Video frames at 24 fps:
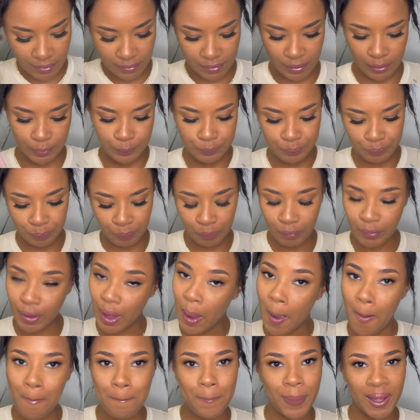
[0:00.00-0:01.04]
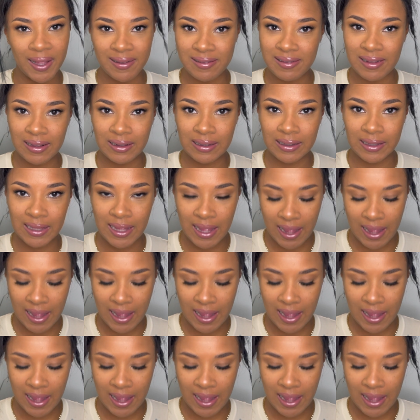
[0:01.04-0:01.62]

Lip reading: So basically,